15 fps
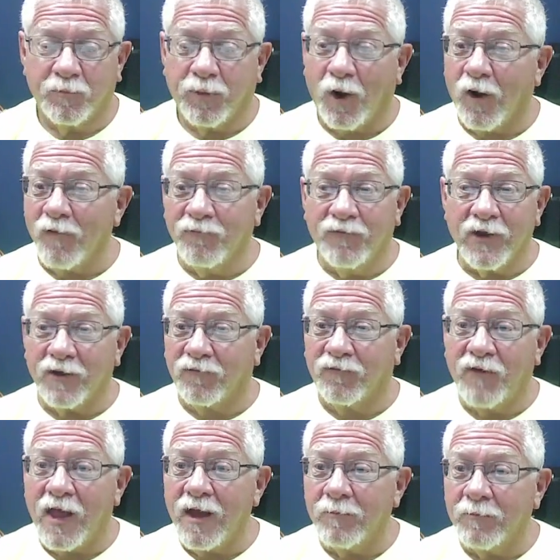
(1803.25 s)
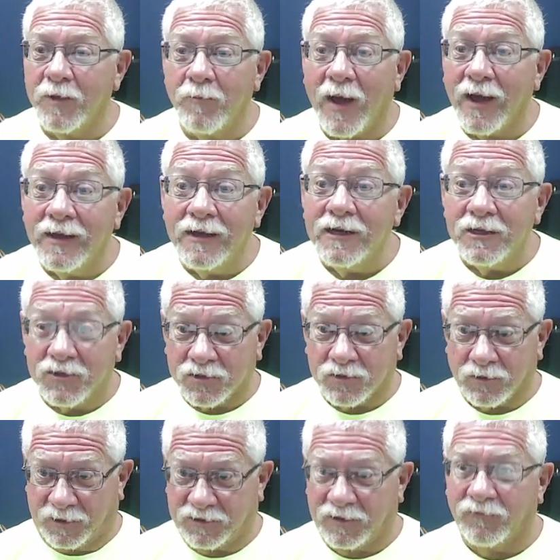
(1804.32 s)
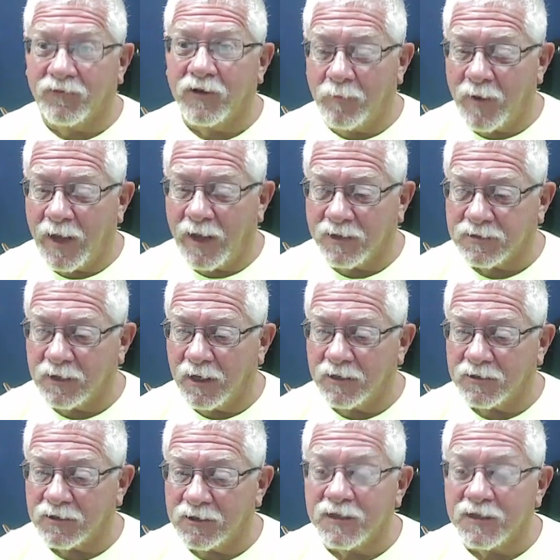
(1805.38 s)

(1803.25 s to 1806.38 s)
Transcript: perfect family by any stretch of the imagination.